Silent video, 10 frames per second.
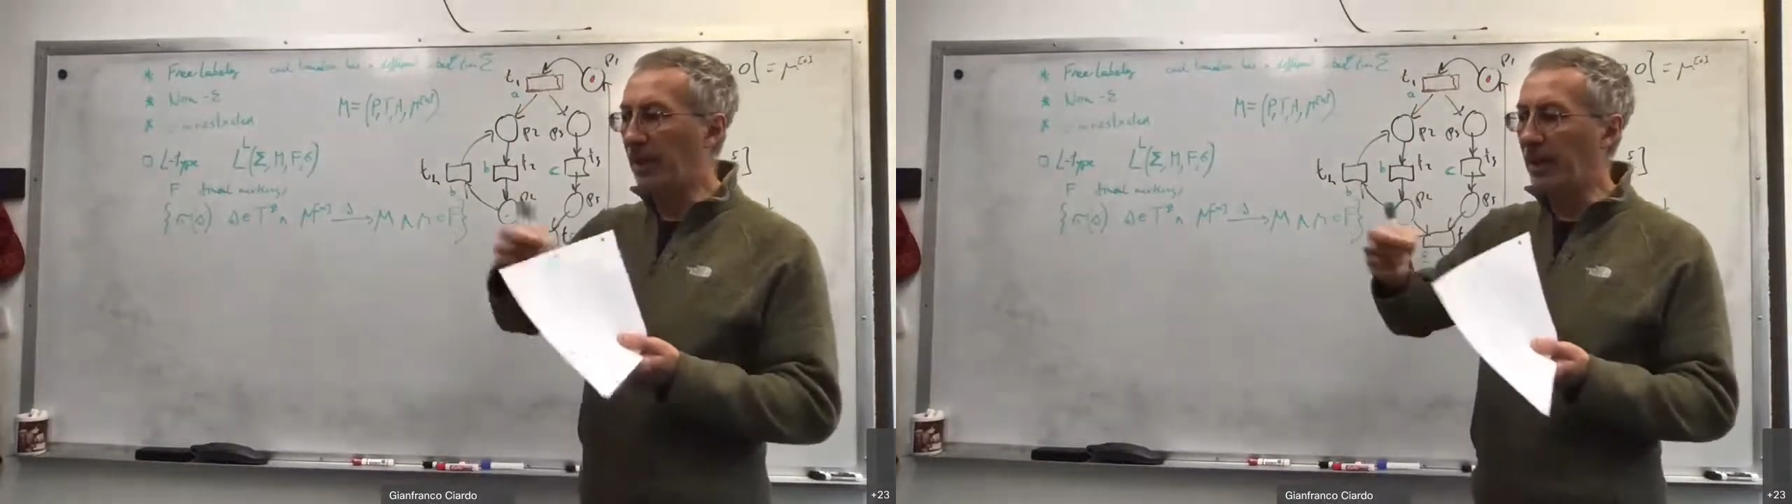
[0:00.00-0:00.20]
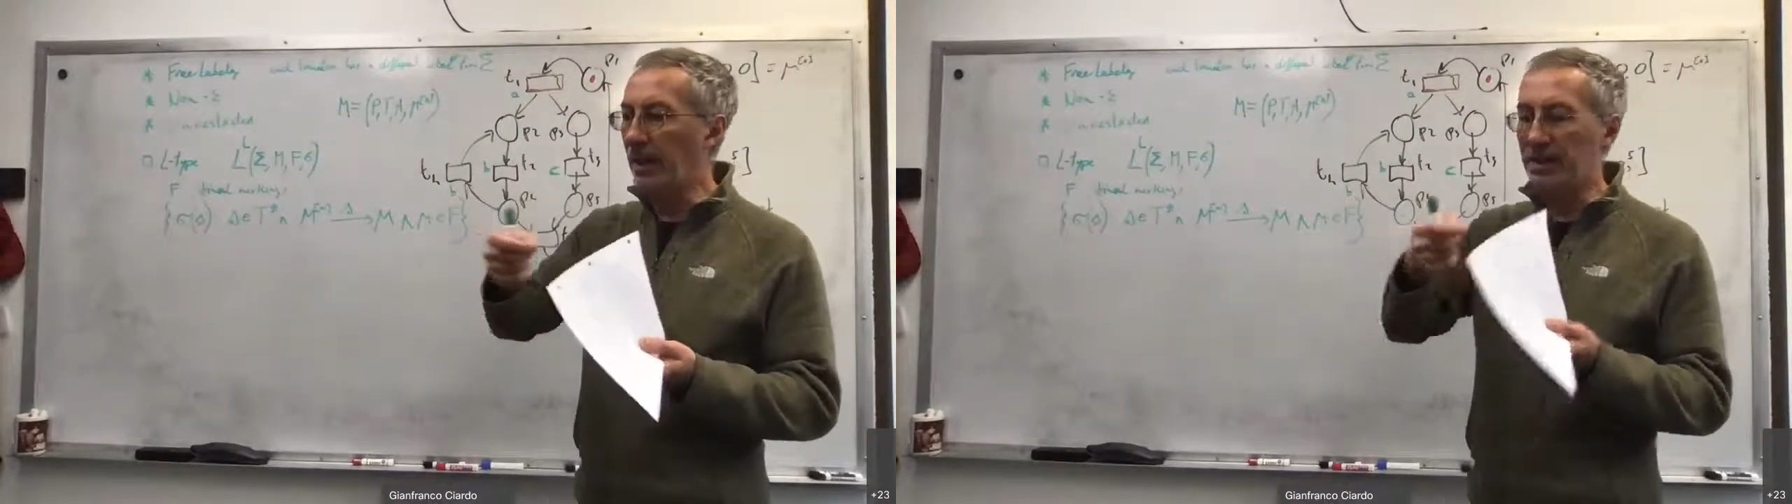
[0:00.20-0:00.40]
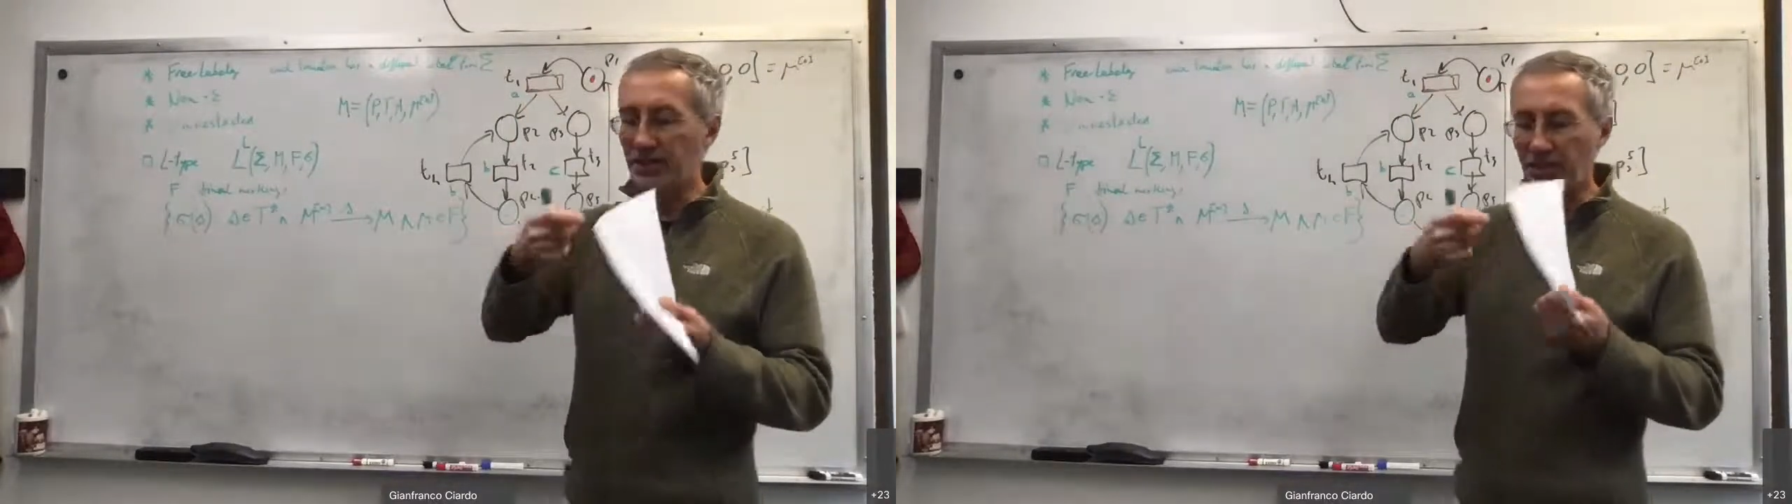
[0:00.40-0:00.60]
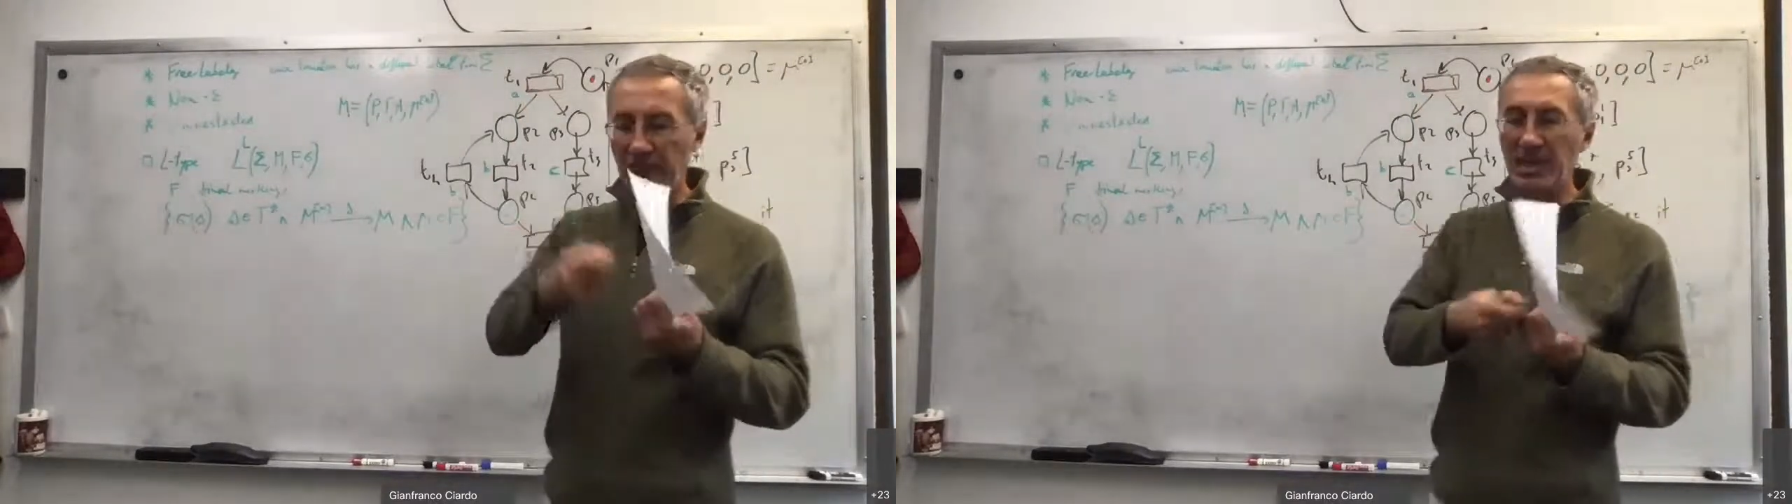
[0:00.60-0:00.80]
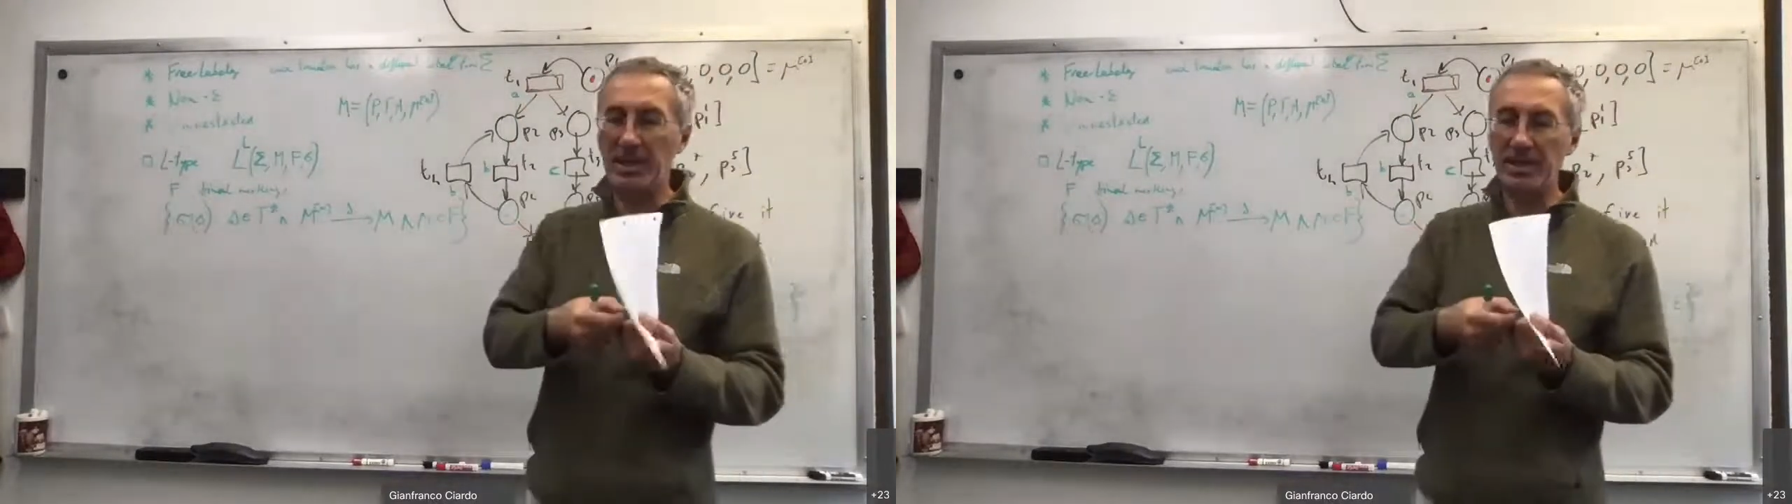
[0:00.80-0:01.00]
leads from an
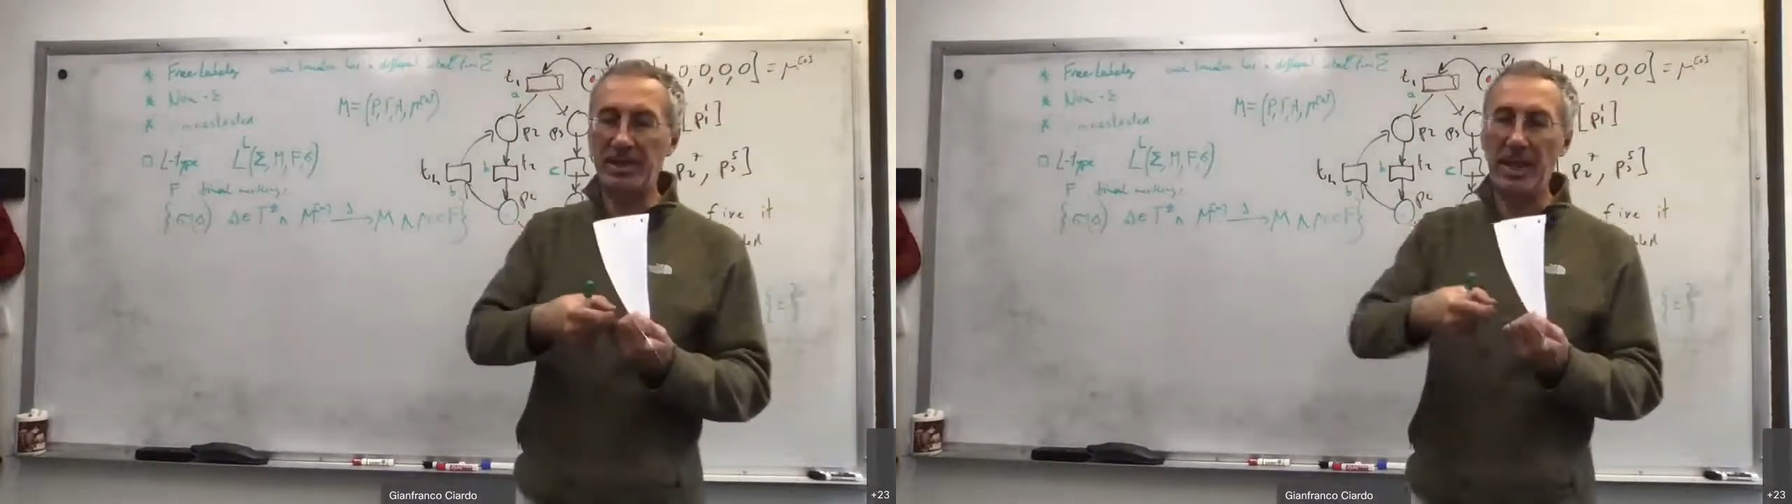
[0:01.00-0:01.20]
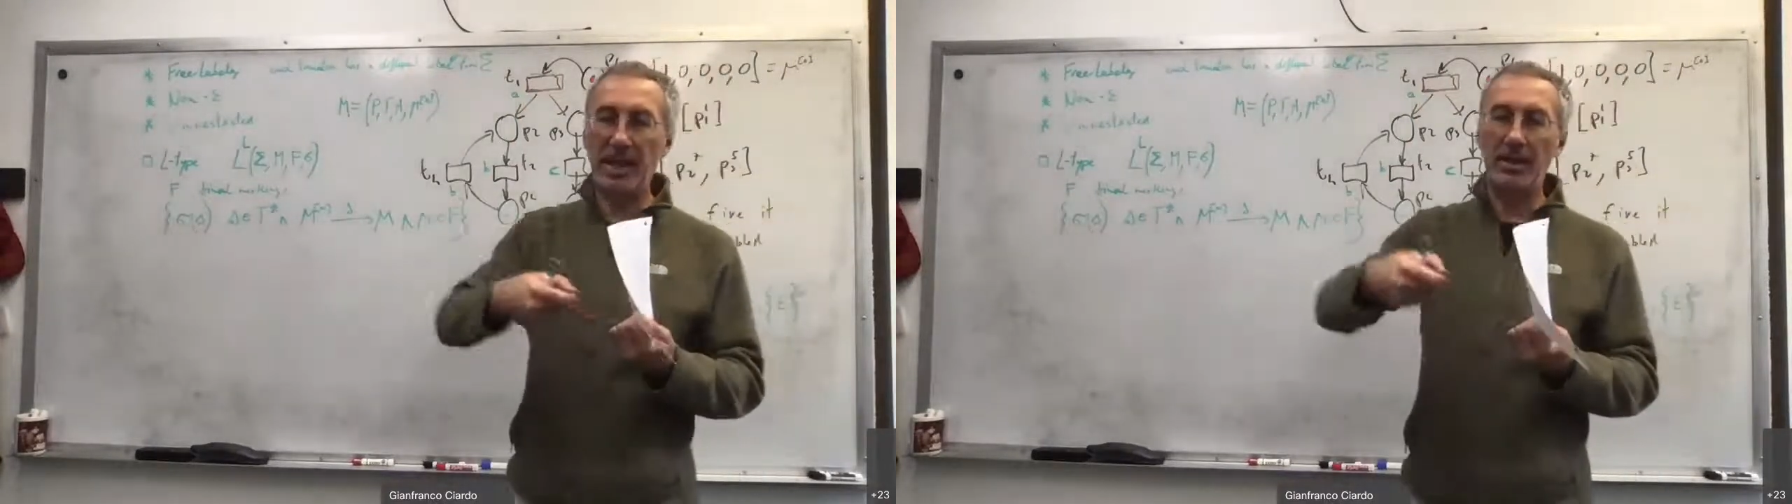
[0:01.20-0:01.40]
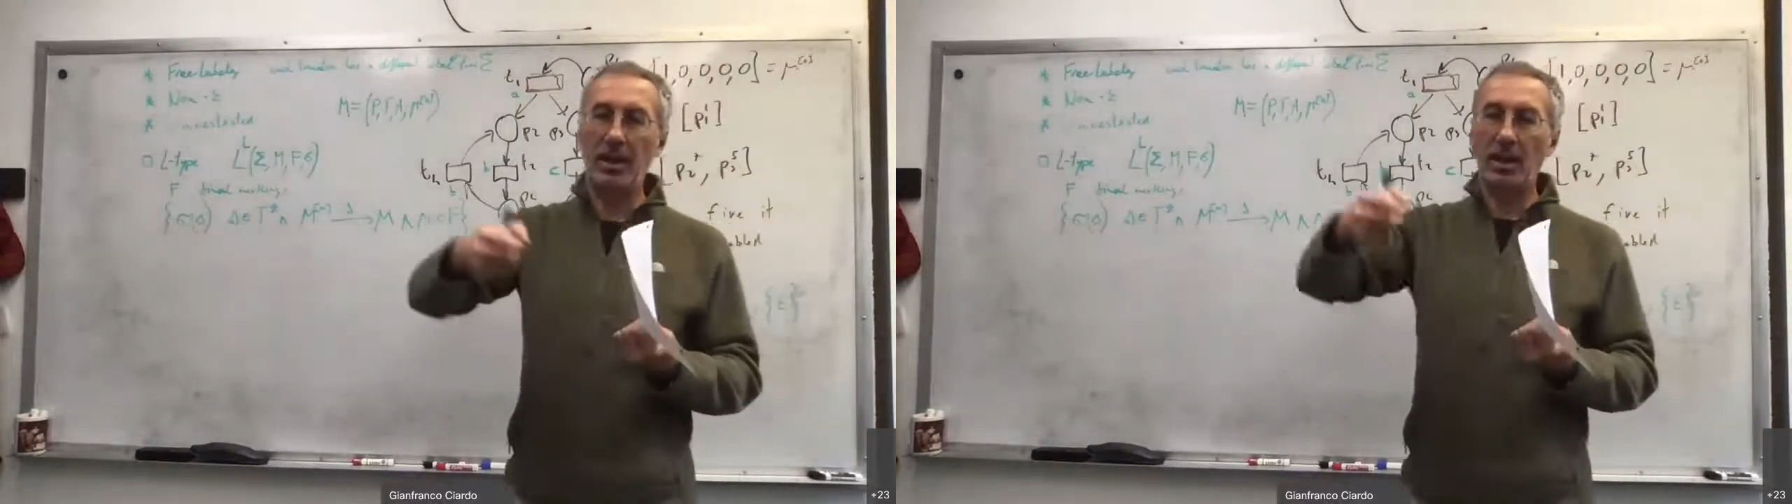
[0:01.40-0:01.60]
initial state